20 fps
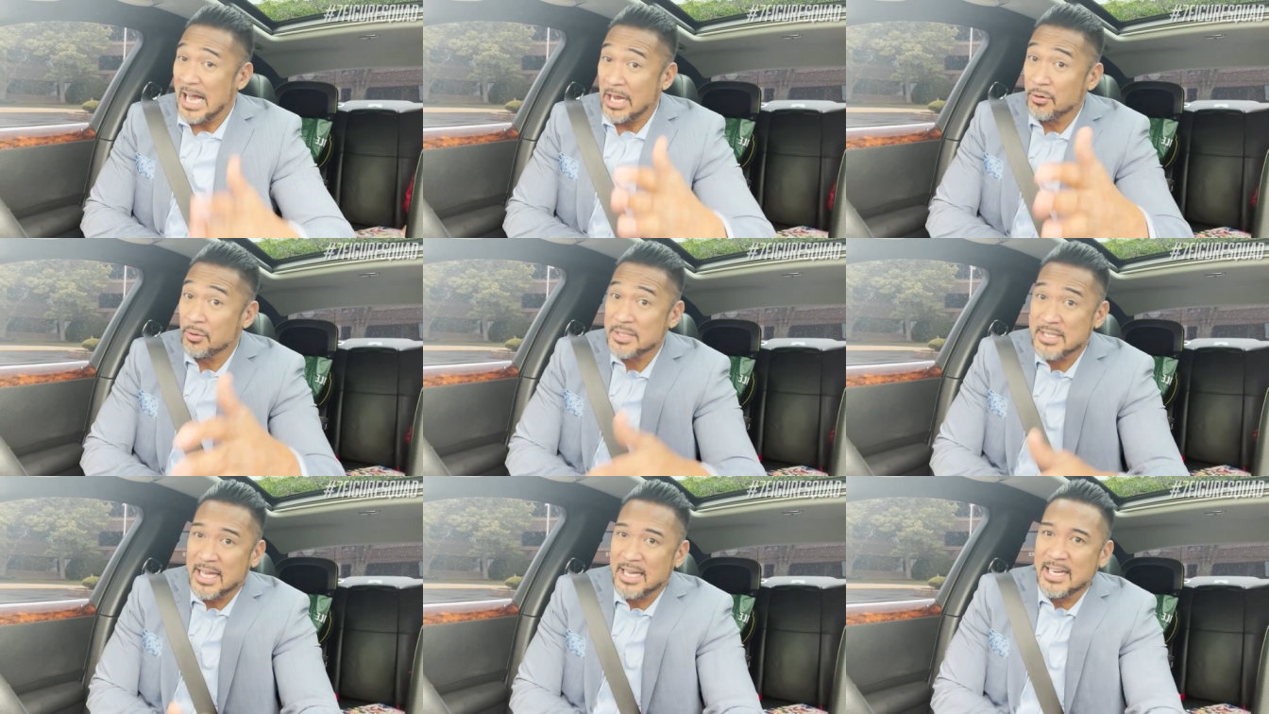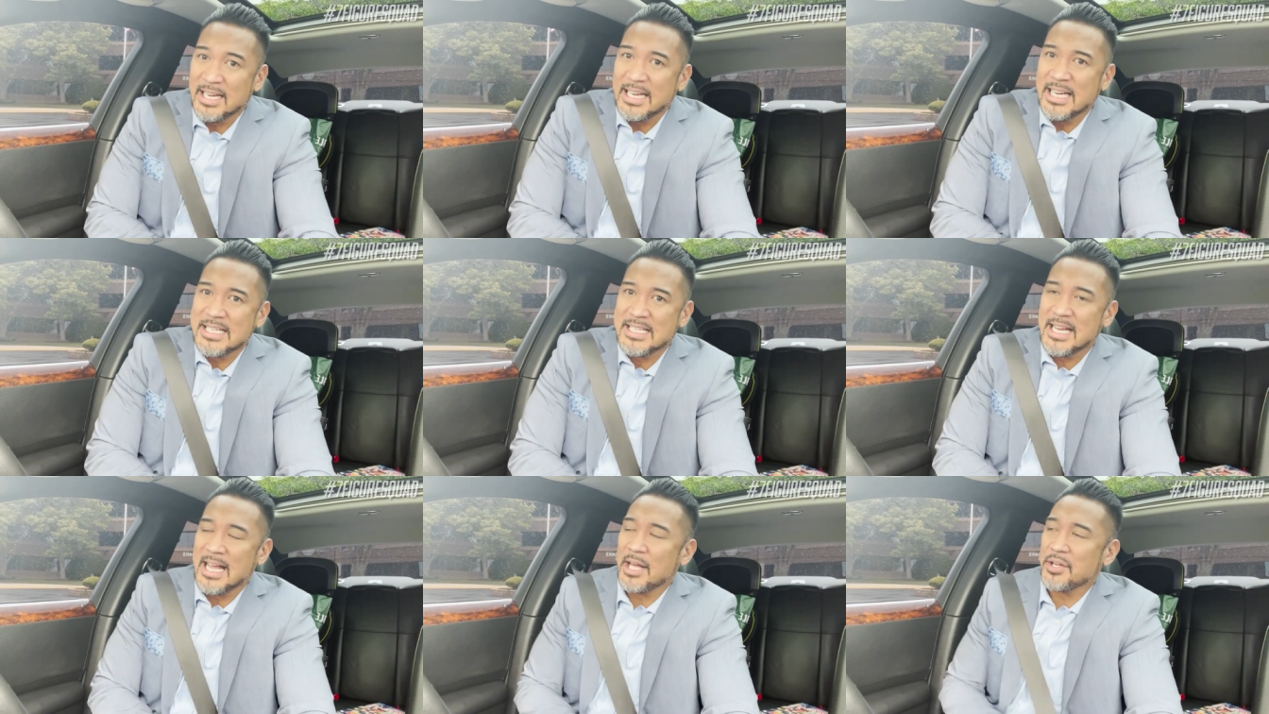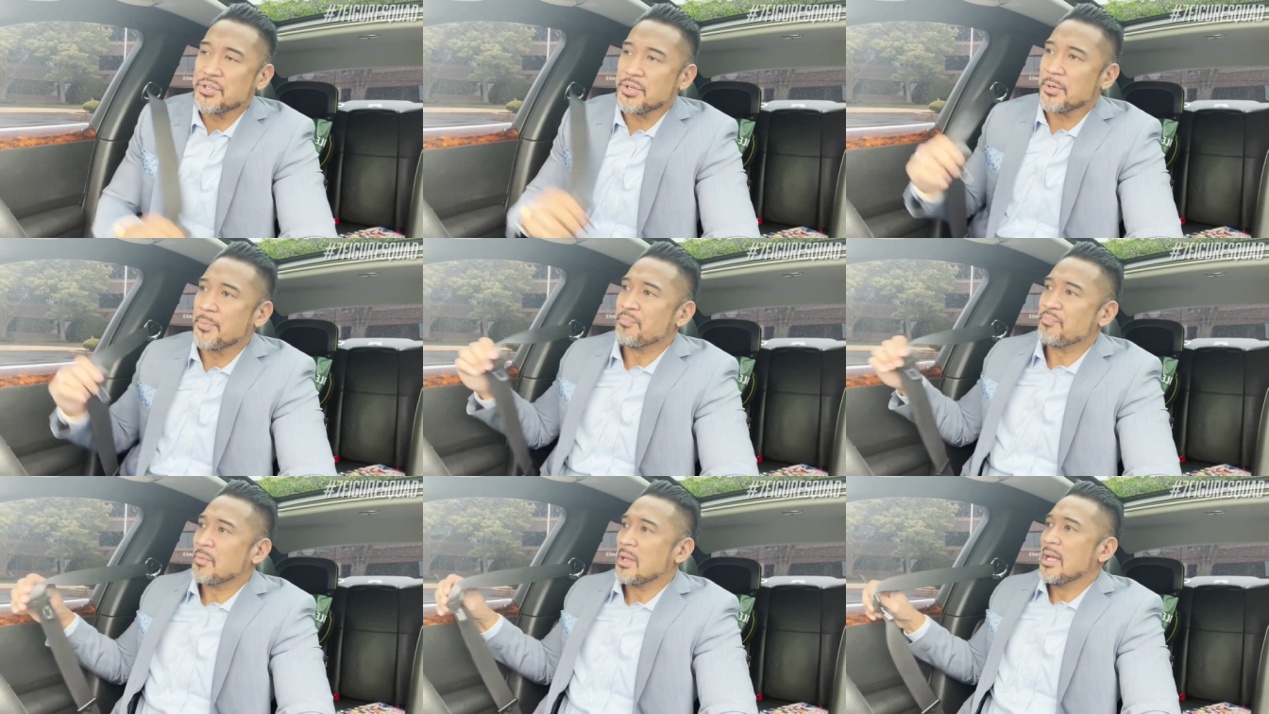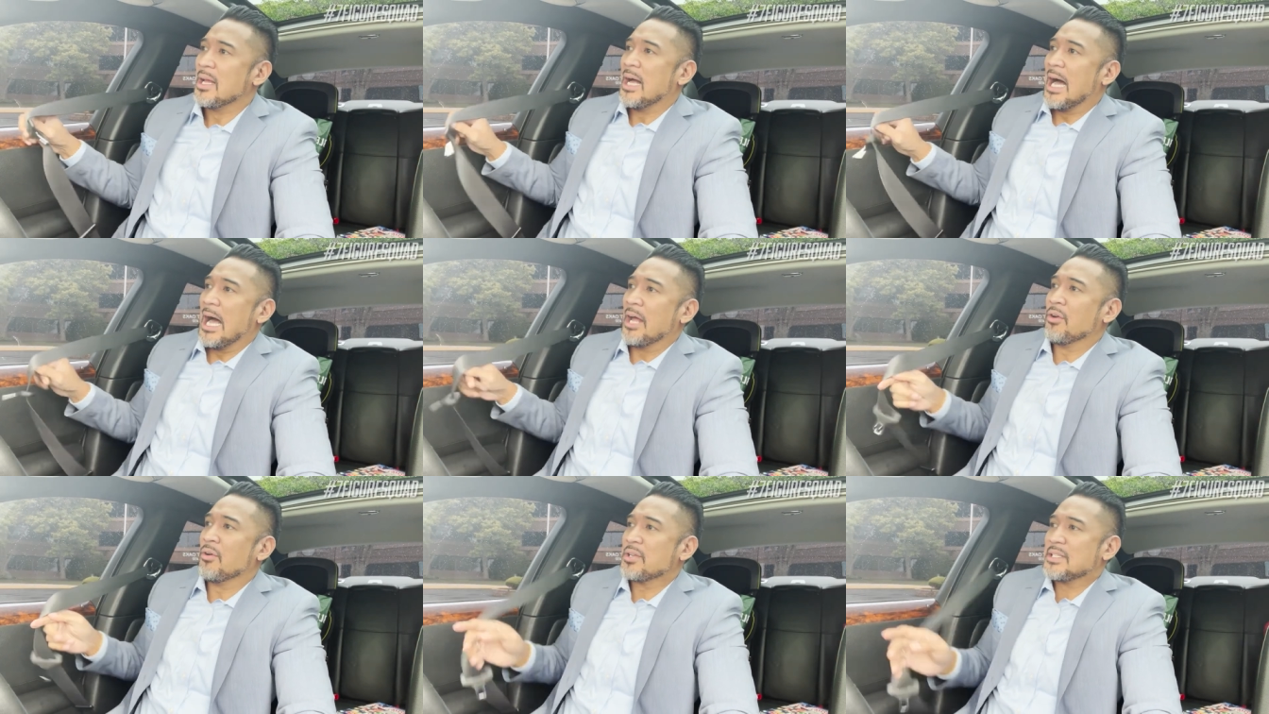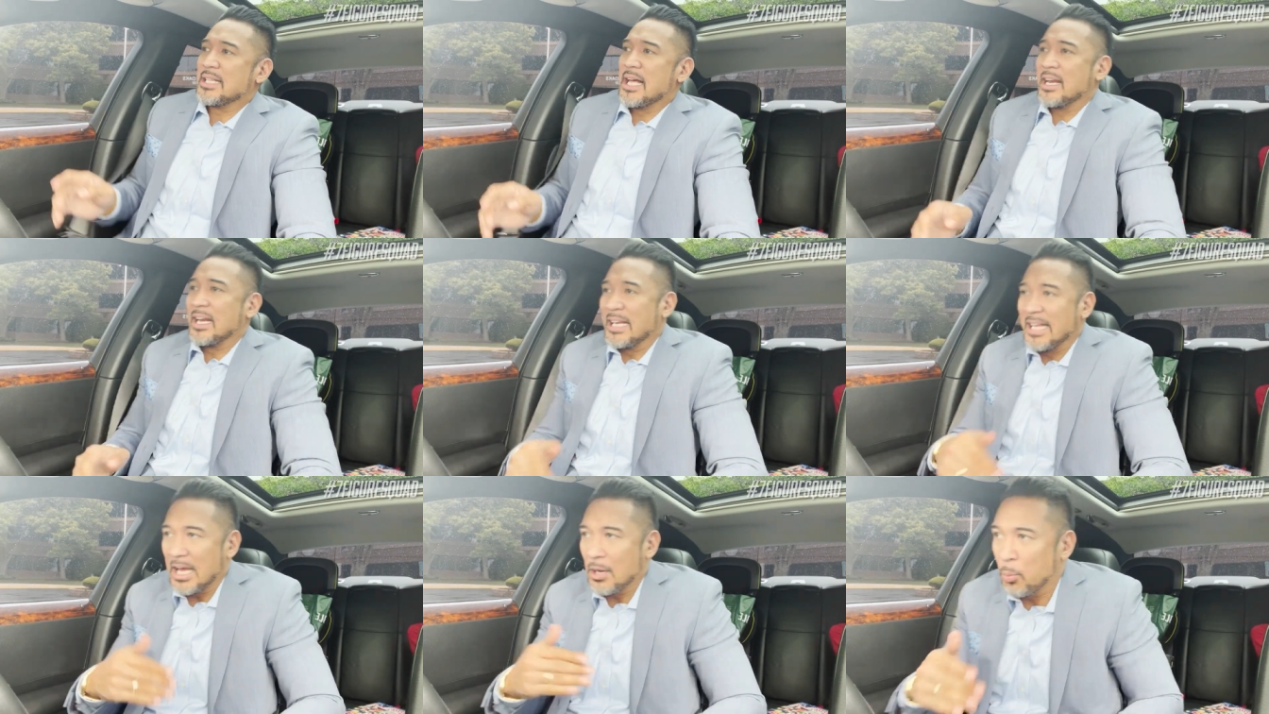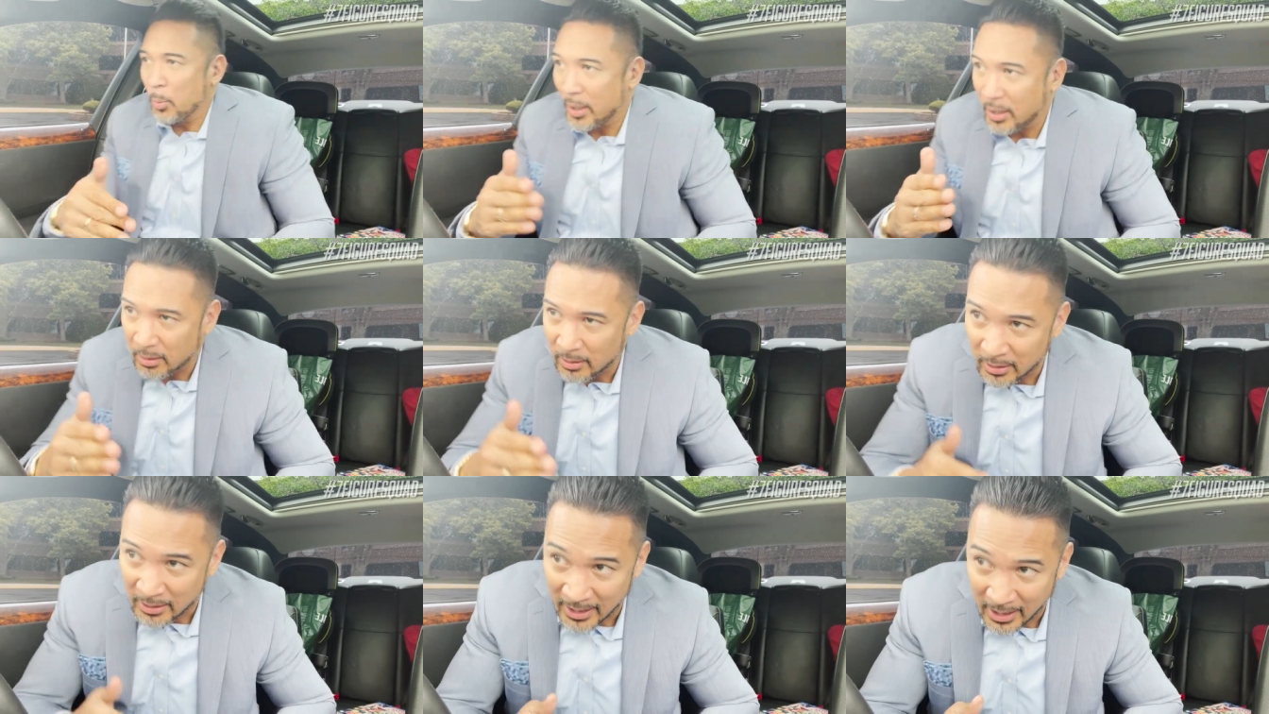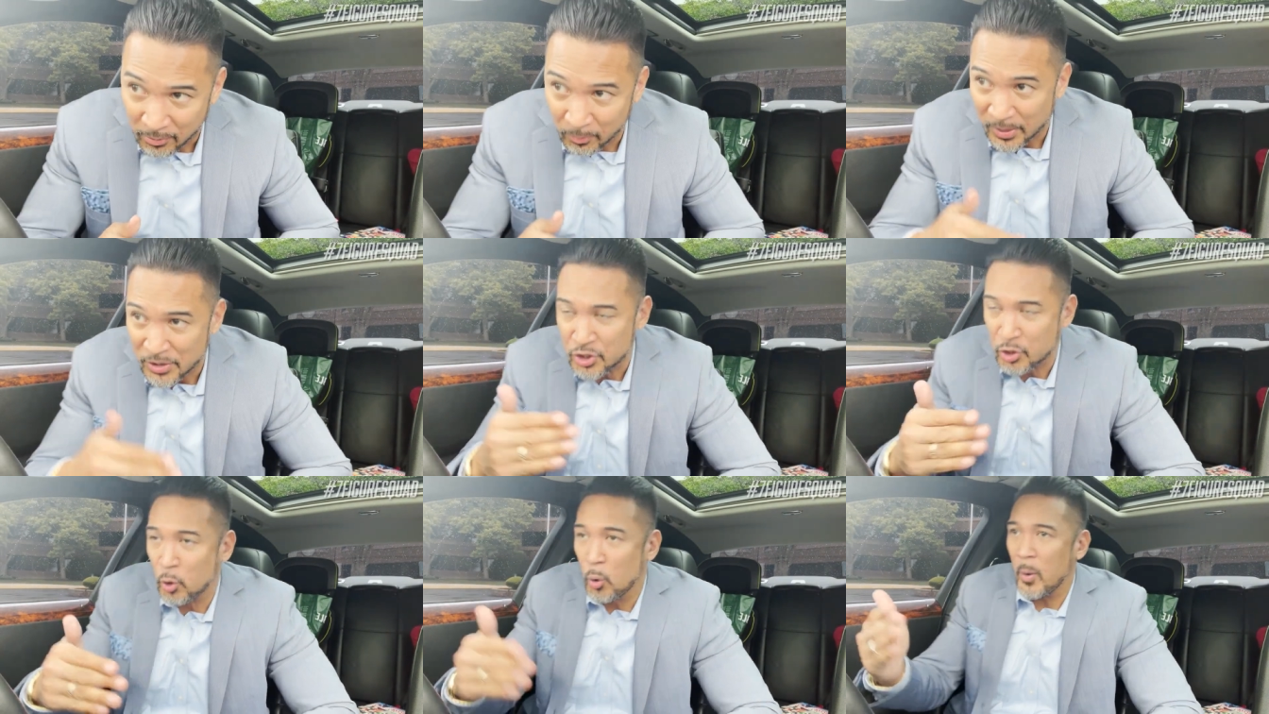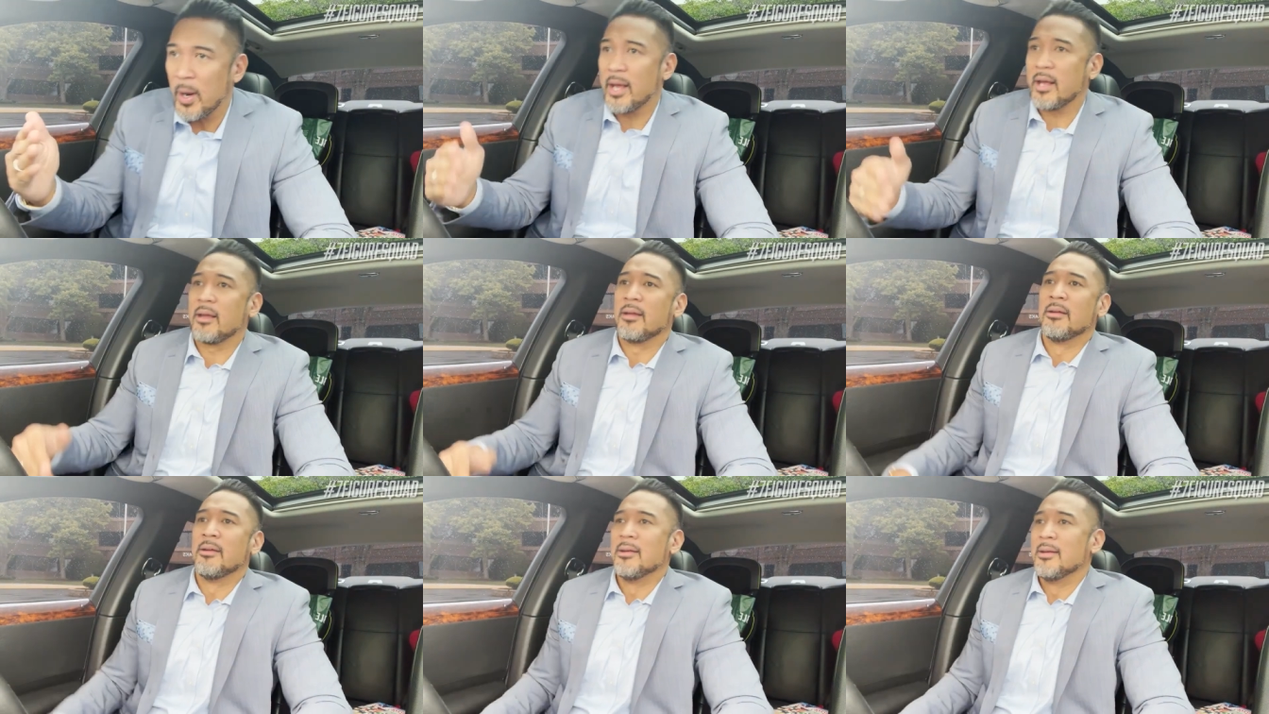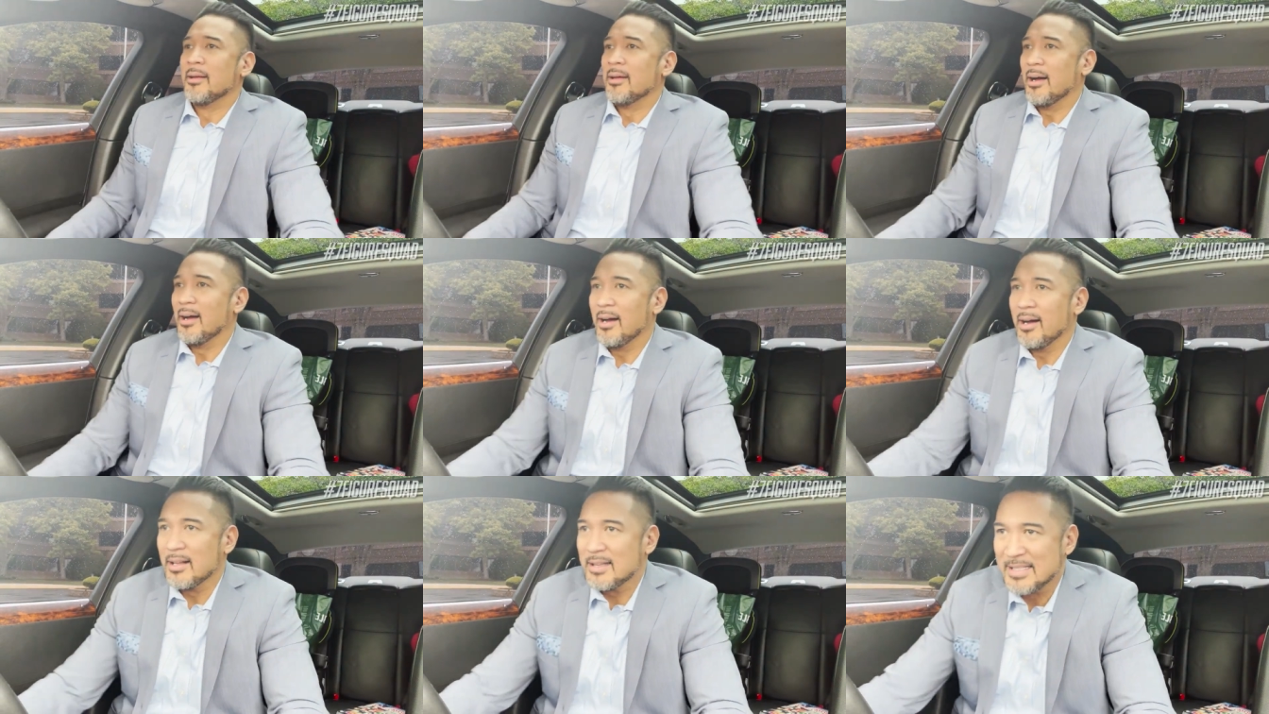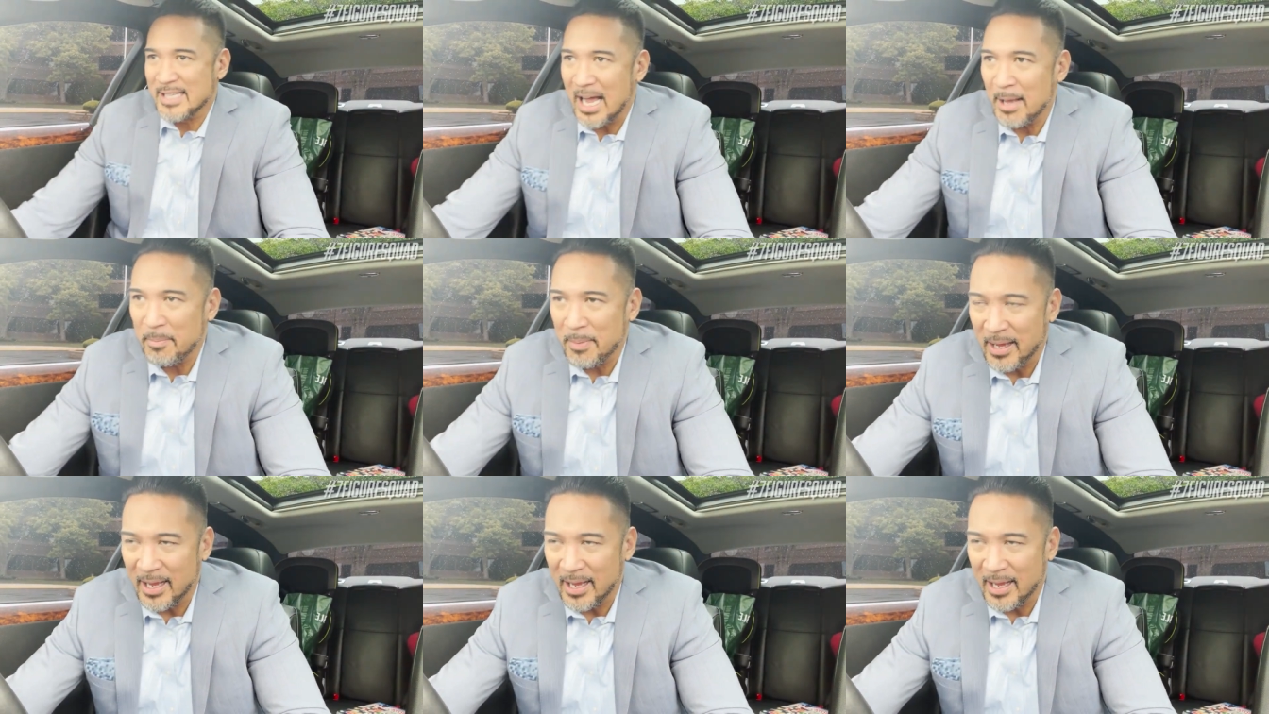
I know it's not an easy answer. I know it's not a get get rich quick uh, type